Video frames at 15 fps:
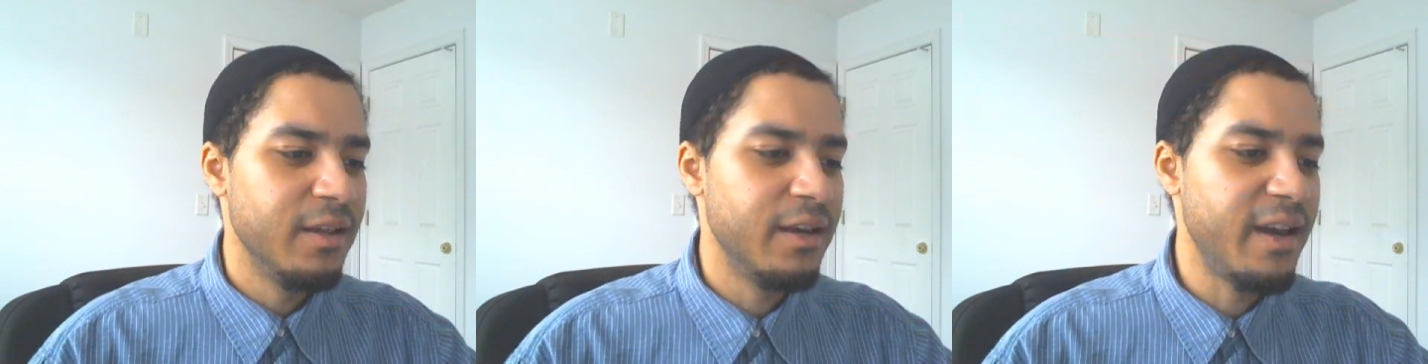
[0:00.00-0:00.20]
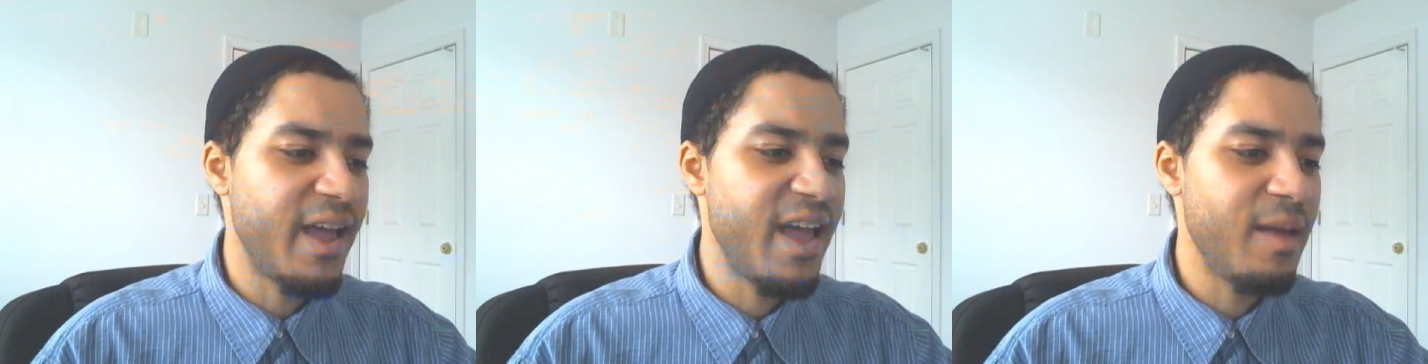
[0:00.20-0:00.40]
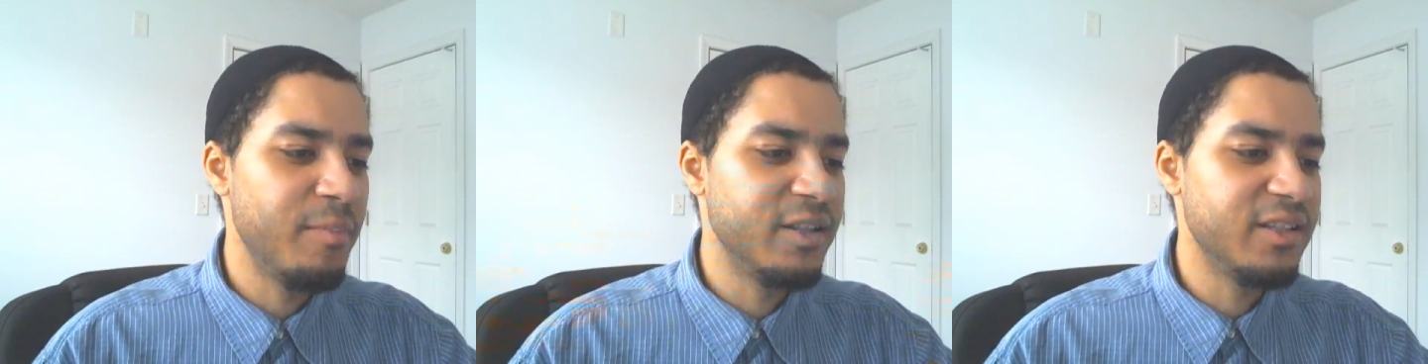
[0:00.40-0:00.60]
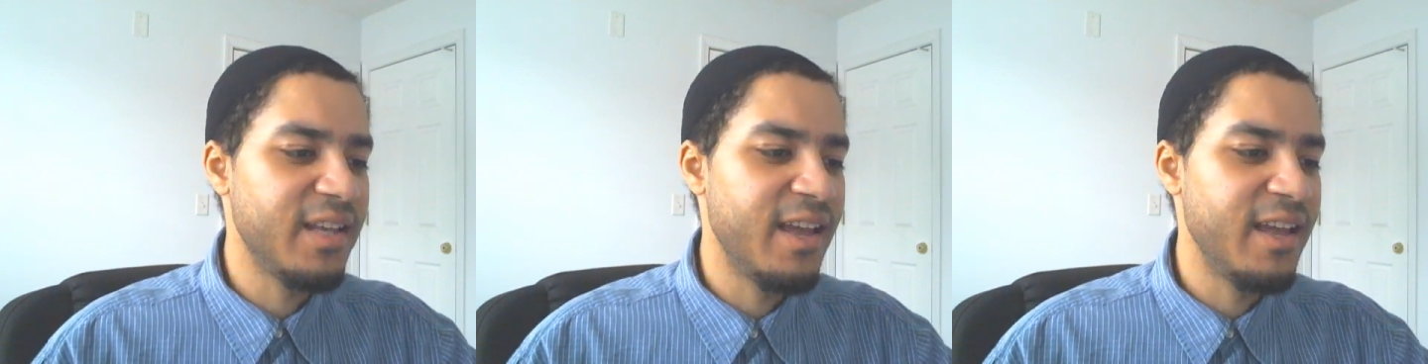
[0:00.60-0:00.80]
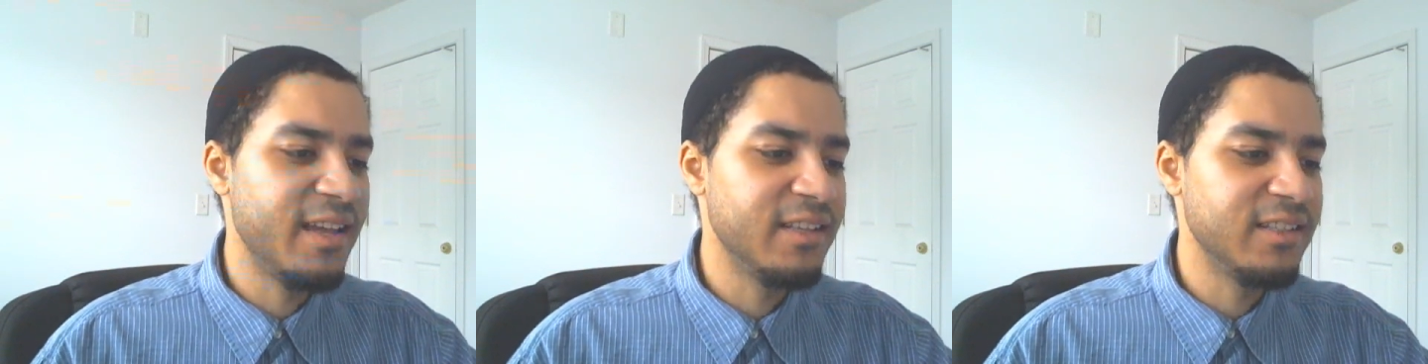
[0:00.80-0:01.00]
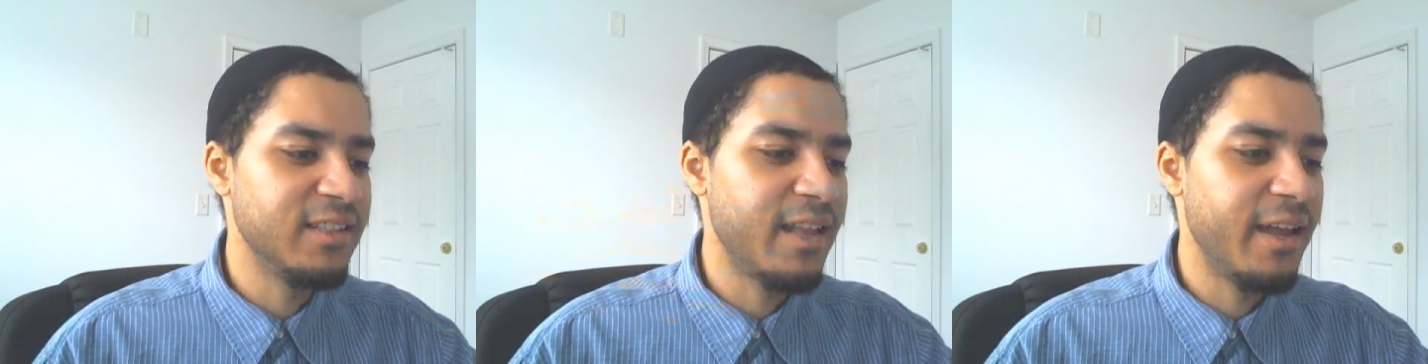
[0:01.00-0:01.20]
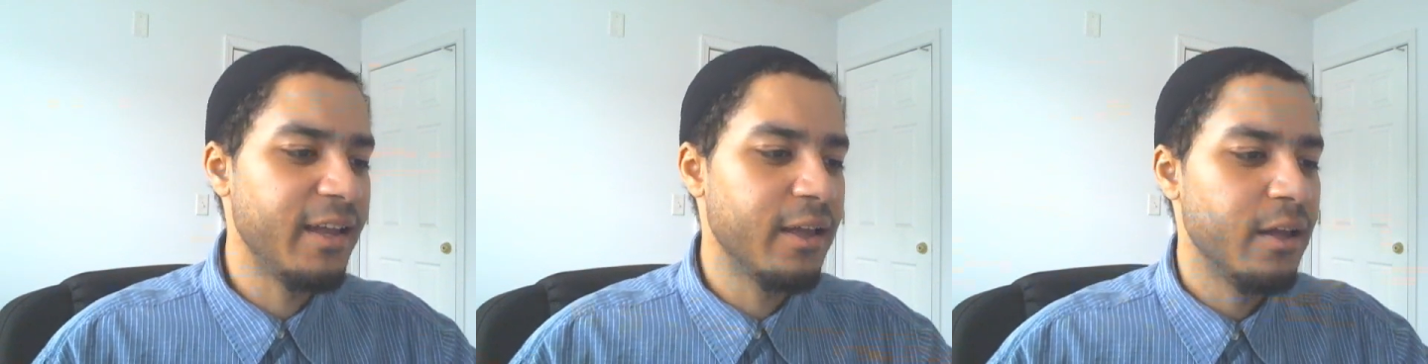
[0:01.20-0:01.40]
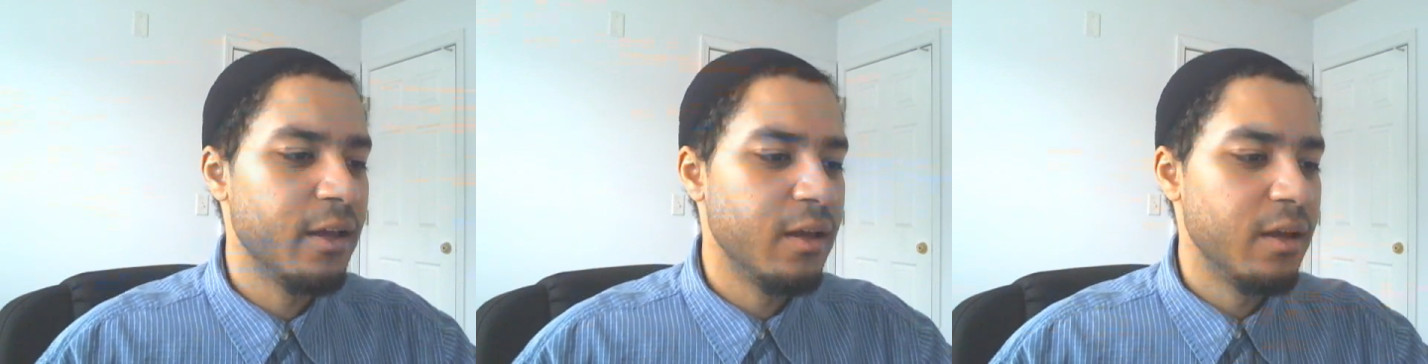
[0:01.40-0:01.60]
And habits as
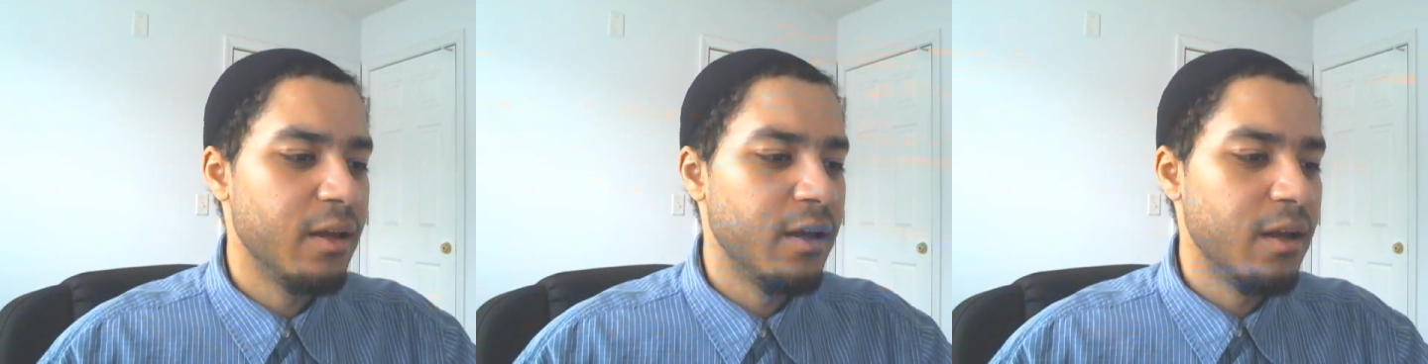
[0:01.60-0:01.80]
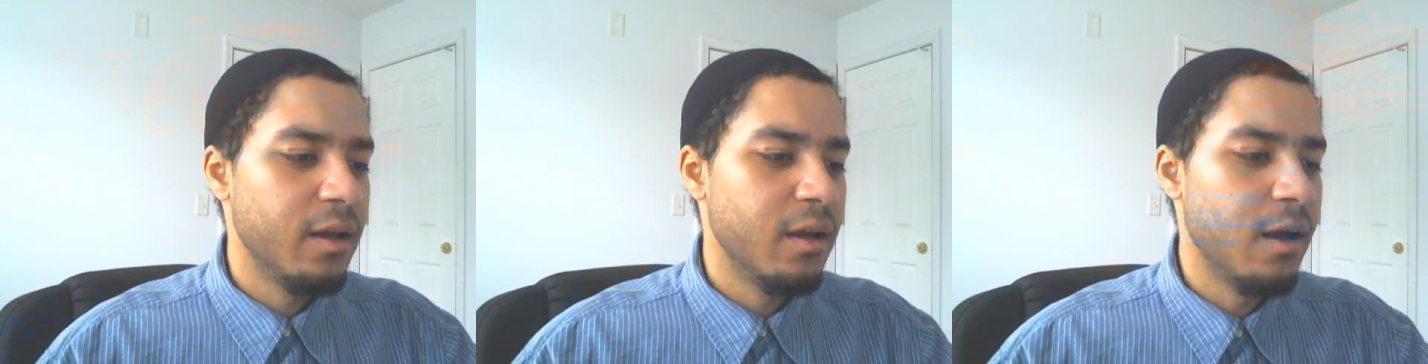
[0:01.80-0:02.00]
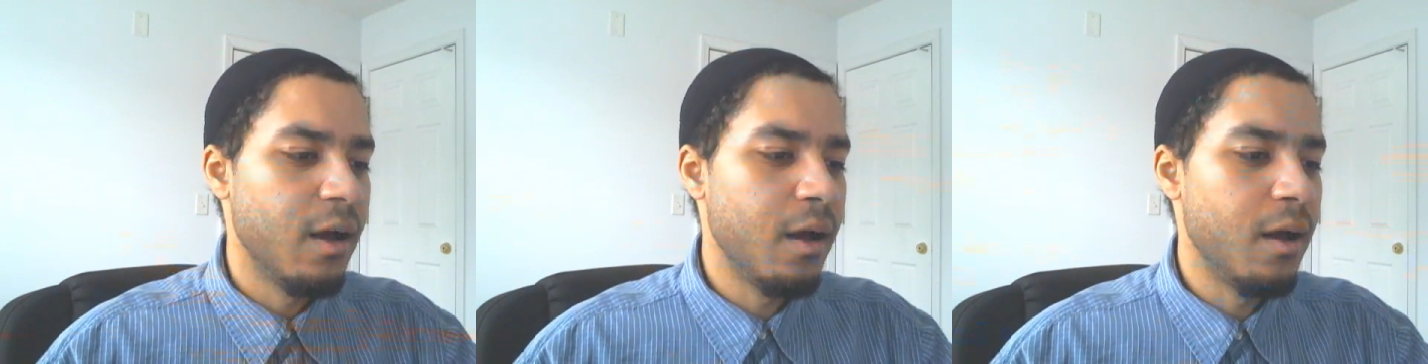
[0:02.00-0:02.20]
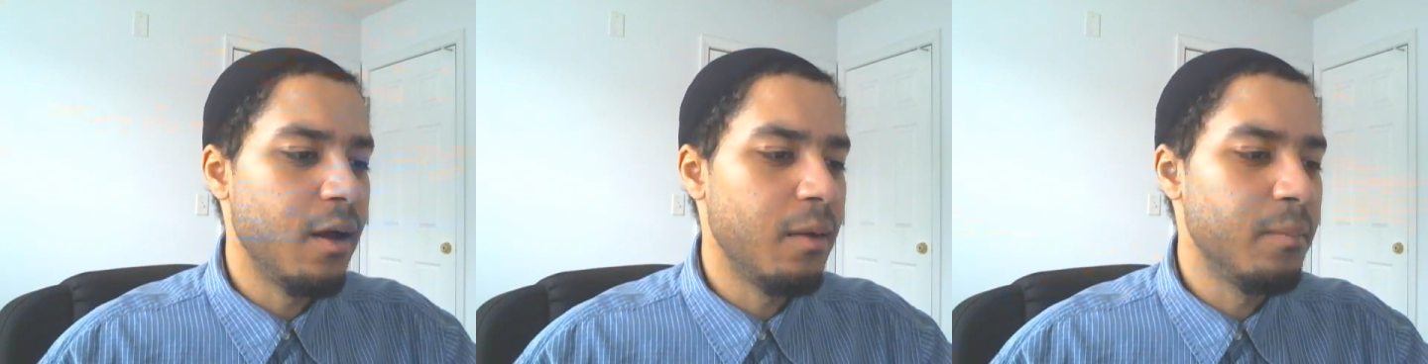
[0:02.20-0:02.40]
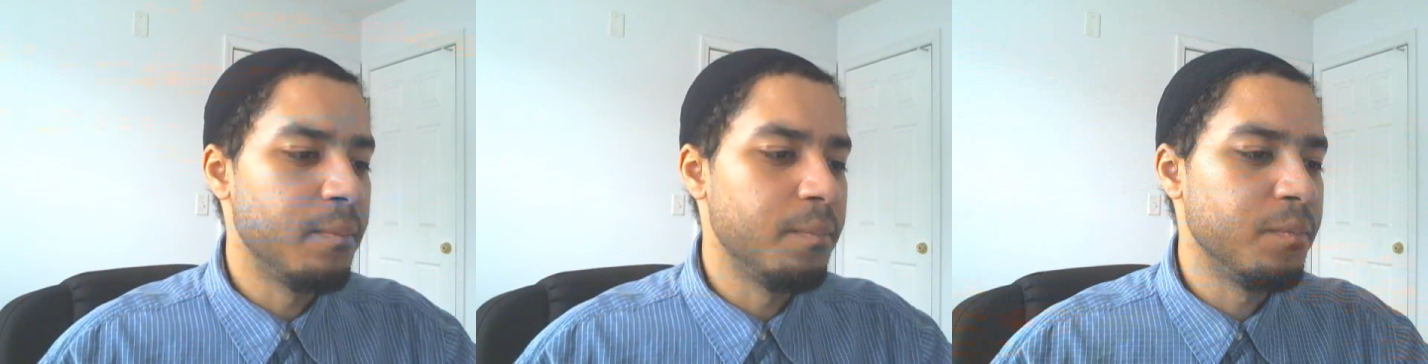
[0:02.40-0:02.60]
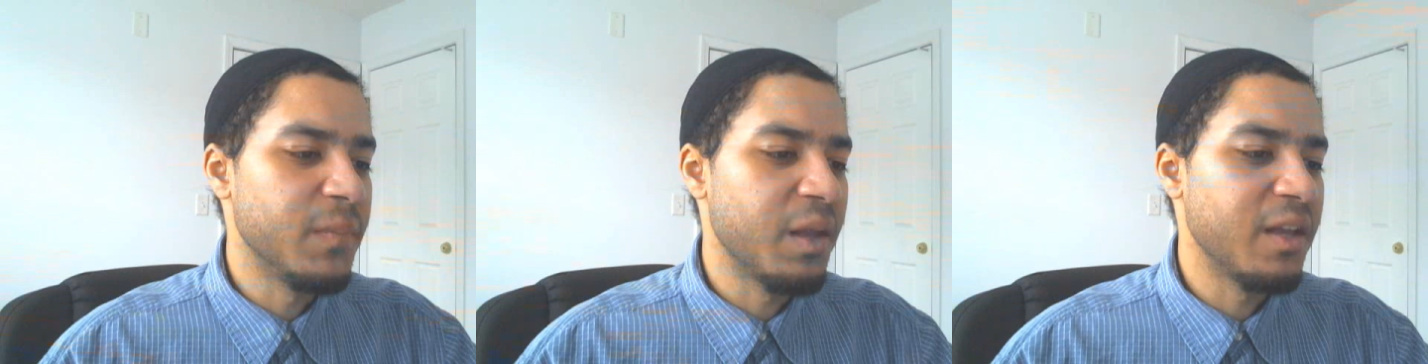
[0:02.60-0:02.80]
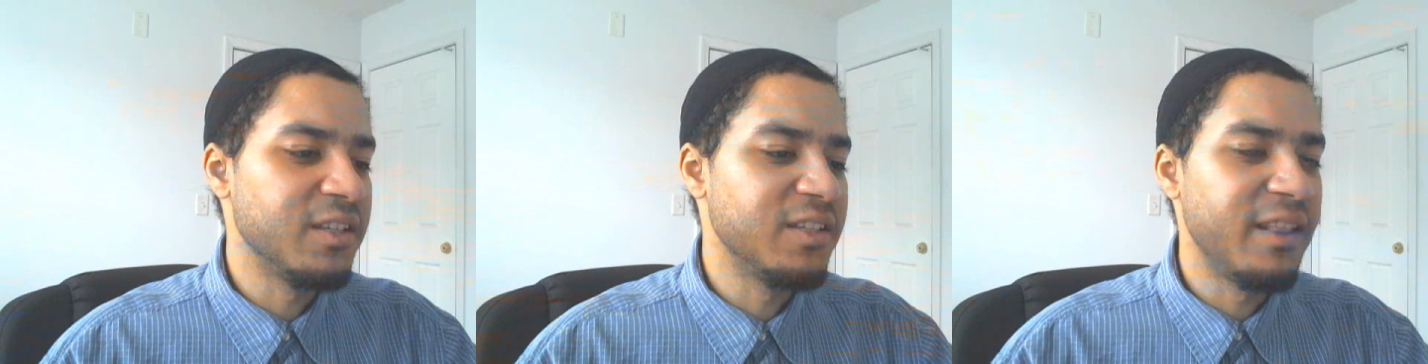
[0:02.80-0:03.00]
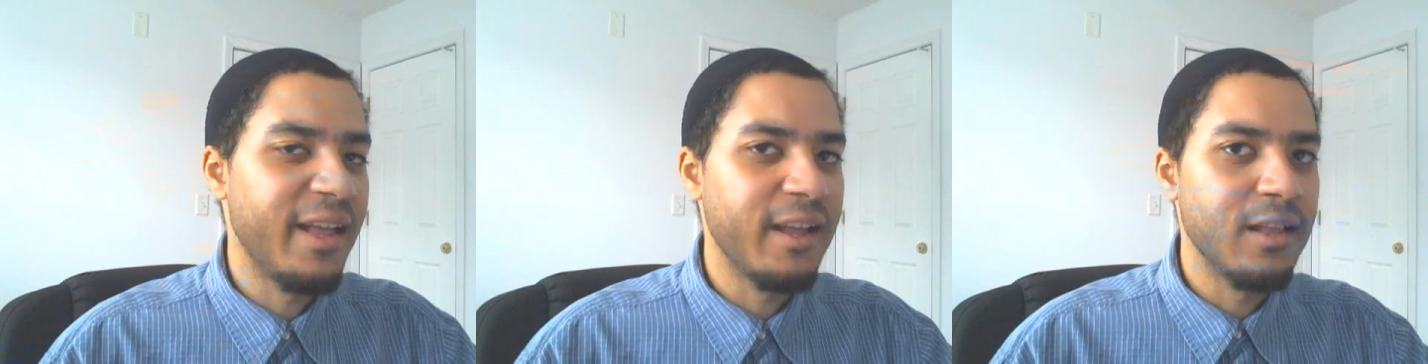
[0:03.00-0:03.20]
like, um, I
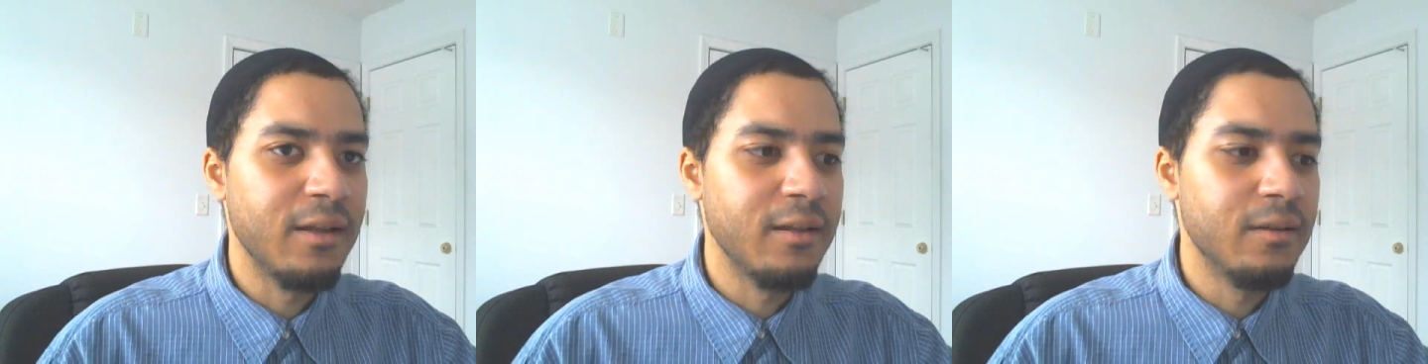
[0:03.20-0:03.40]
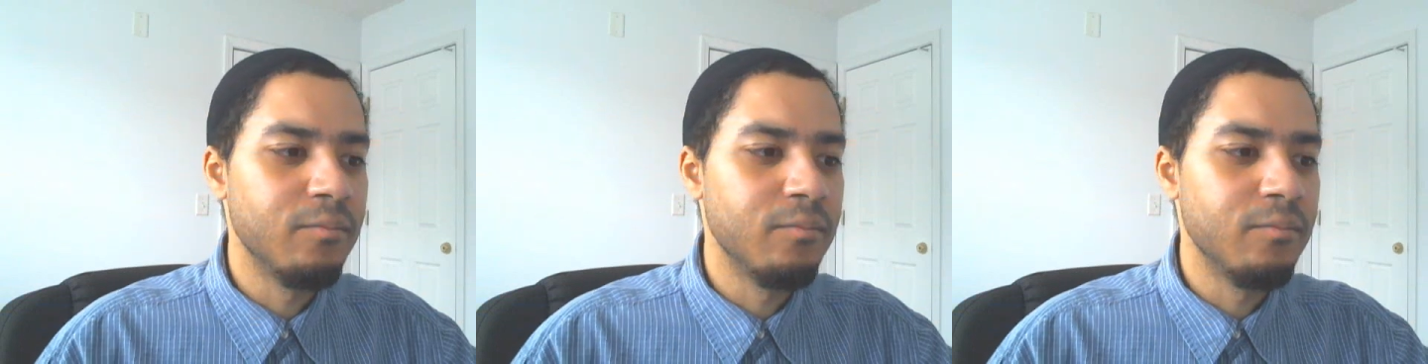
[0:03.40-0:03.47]
guess in like